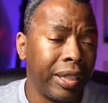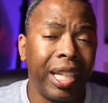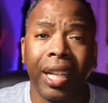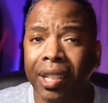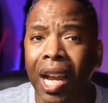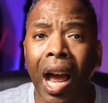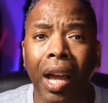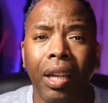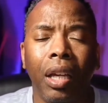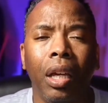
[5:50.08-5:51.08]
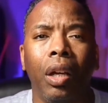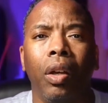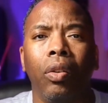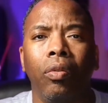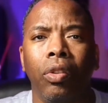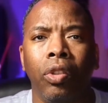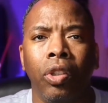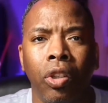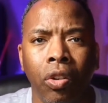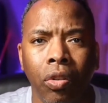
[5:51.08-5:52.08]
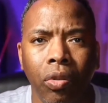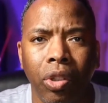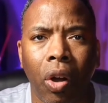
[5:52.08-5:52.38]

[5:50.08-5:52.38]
TikTok. Use